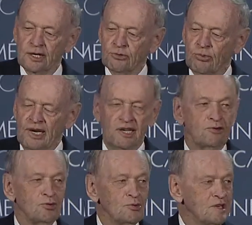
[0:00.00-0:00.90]

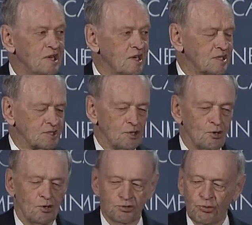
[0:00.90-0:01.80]
22 years ago,
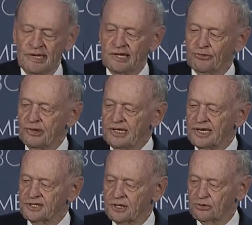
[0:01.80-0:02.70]
or 23
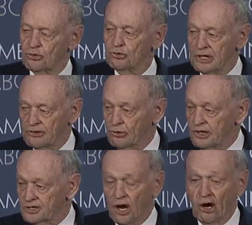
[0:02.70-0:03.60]
years, 22
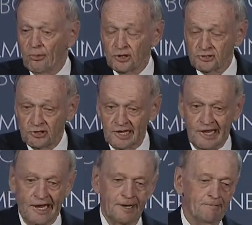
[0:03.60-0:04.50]
years, almost to the
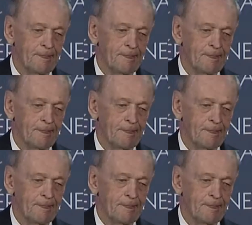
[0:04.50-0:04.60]
day.